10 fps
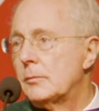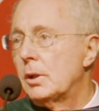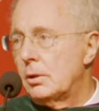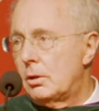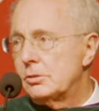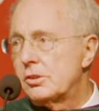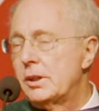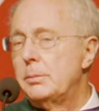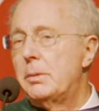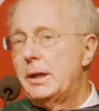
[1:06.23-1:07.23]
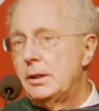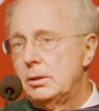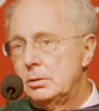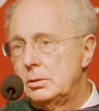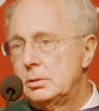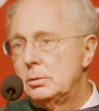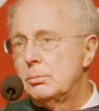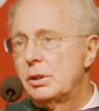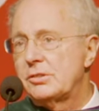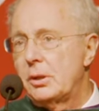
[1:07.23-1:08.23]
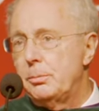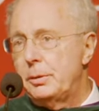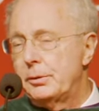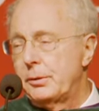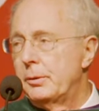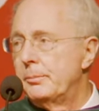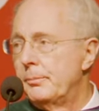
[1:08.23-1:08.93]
largely by President Bilger,